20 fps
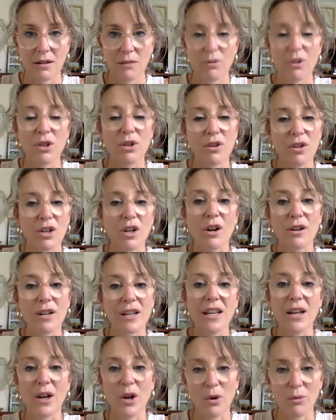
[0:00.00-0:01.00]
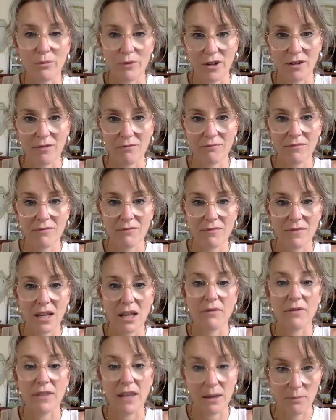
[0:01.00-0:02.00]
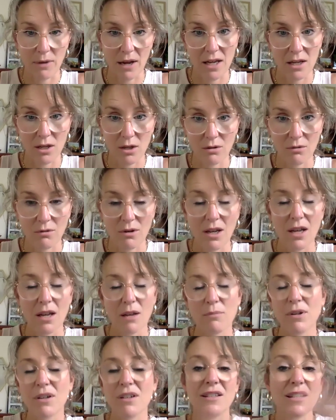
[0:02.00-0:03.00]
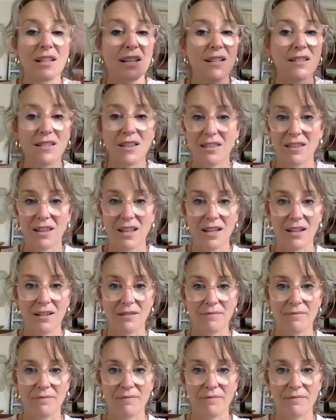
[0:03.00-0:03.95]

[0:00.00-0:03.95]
But you can only help them if they pay you. Because here's the thing,